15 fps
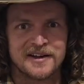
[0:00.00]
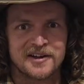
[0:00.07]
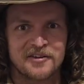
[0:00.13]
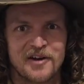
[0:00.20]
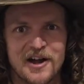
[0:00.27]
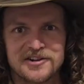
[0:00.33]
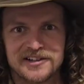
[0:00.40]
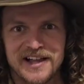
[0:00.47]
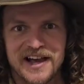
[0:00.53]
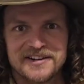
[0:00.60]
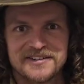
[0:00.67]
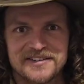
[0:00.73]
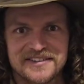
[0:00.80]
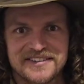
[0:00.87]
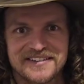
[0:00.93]

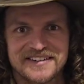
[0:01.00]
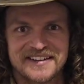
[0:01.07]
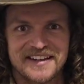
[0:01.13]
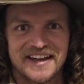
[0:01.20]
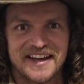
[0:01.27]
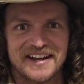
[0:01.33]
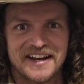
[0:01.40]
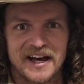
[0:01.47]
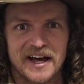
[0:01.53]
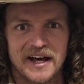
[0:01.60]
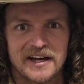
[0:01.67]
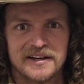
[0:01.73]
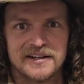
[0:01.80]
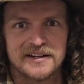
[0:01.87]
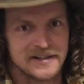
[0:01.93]
Congratulations, and
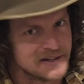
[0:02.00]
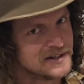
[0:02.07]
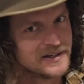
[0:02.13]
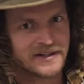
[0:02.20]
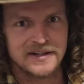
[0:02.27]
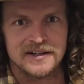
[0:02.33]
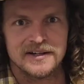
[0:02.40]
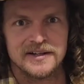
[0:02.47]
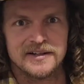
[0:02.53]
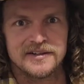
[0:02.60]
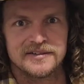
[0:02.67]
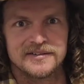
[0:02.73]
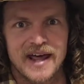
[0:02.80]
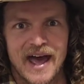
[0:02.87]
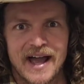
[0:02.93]

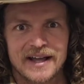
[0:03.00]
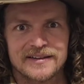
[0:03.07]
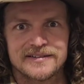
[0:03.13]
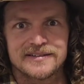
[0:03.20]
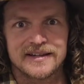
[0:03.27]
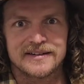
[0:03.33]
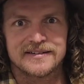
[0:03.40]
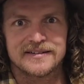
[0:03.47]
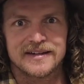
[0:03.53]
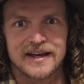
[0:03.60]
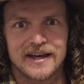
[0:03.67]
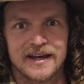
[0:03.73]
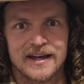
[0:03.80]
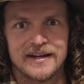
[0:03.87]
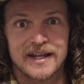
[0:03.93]
tag us
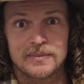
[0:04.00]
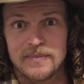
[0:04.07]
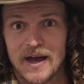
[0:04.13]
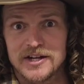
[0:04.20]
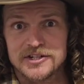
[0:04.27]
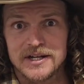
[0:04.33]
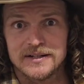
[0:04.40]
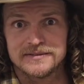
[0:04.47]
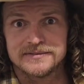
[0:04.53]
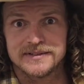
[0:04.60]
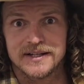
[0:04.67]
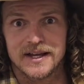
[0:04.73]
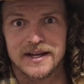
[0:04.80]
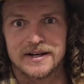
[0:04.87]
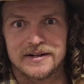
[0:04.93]
at Nick Badger,
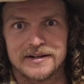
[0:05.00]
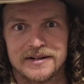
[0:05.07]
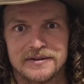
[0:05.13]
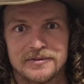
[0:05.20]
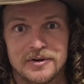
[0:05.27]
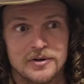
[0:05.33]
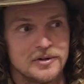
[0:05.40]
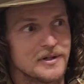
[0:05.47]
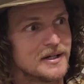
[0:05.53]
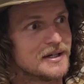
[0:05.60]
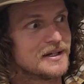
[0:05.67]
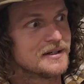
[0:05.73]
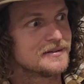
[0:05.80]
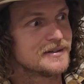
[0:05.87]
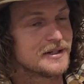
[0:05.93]
and
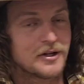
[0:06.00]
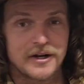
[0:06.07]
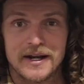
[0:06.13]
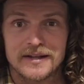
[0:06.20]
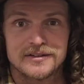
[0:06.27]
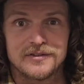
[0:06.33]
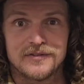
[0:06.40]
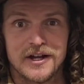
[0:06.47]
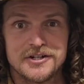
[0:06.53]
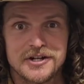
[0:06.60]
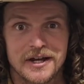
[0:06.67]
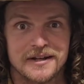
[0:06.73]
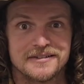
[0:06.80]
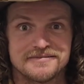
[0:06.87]
we'll see you on your next adventure.